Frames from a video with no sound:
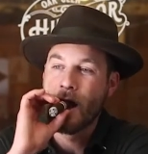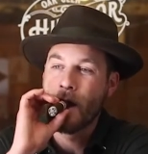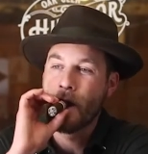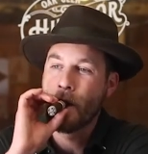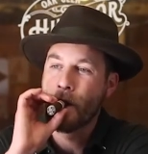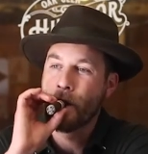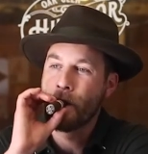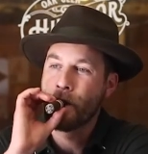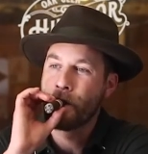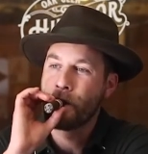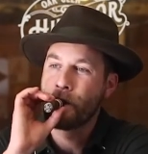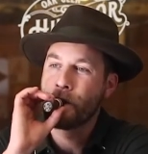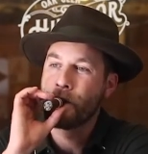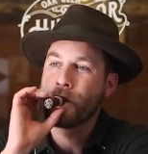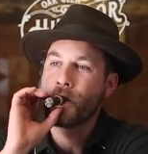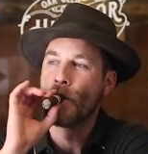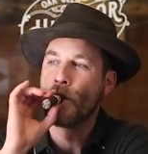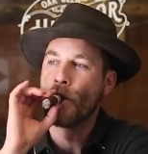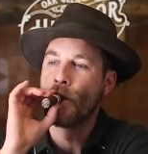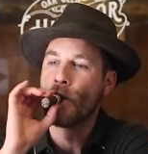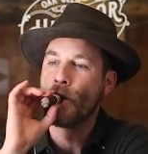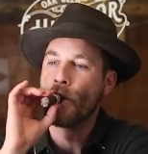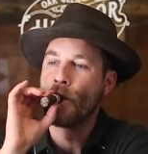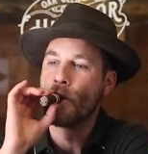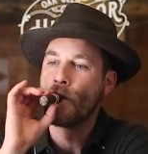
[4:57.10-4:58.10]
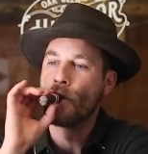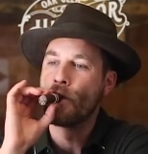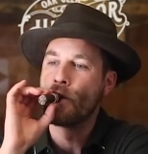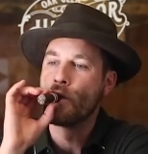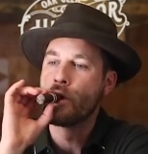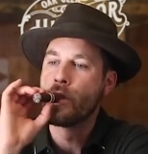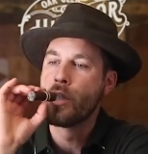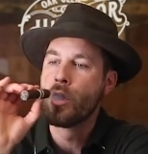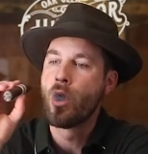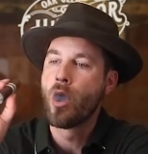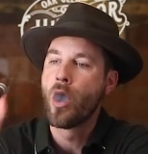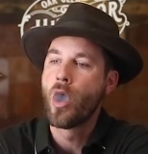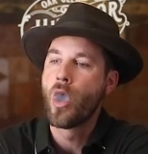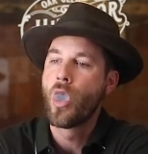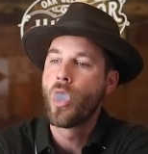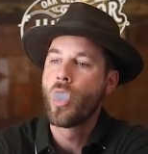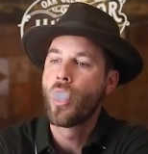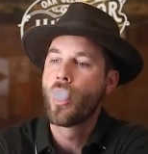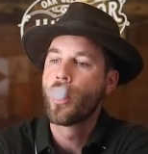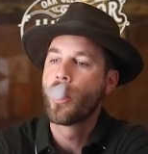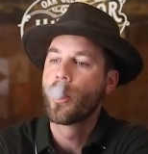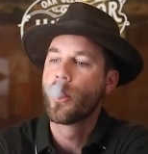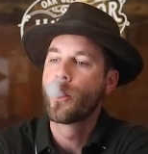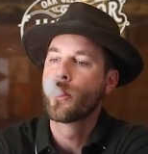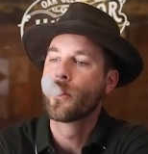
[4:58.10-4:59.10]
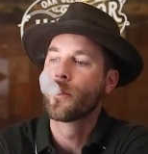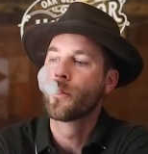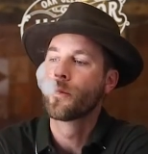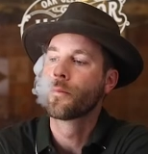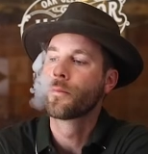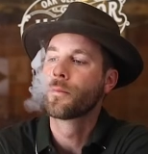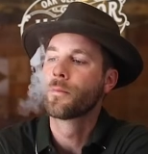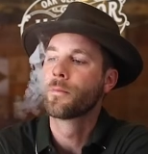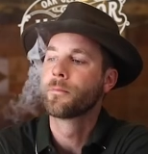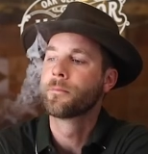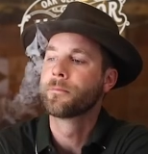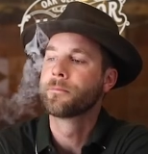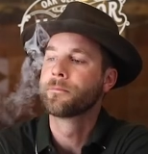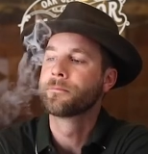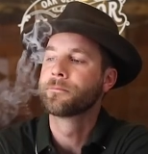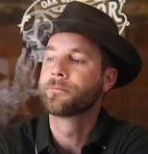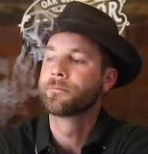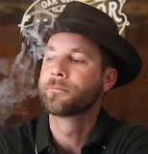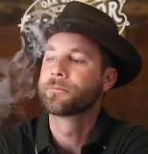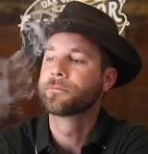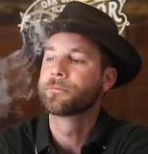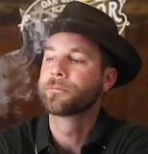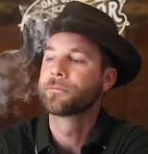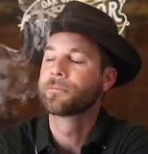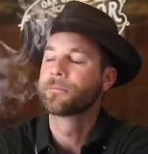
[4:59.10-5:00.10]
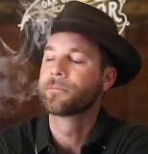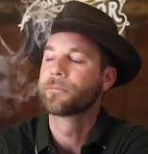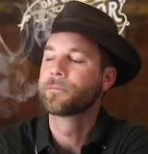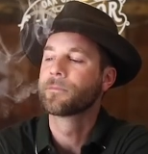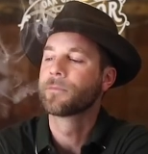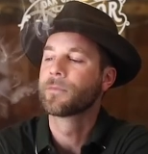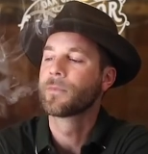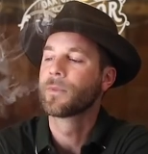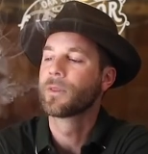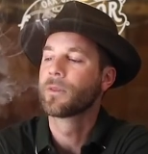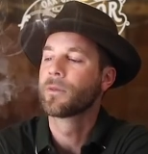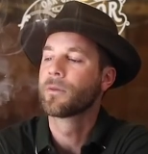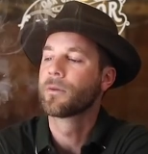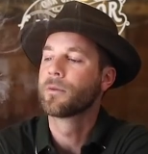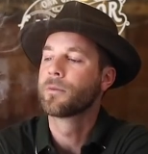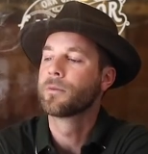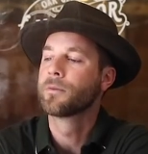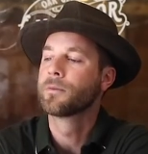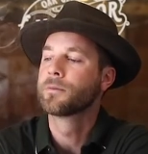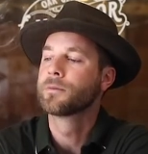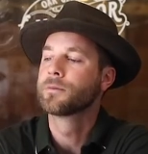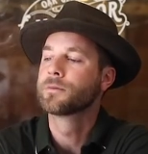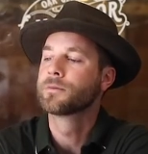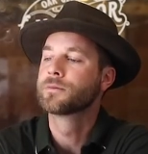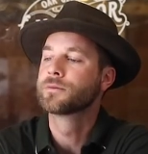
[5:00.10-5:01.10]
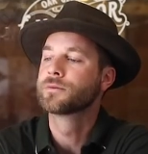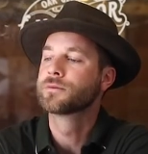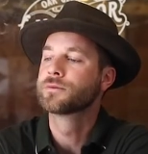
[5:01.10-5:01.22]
[no speech]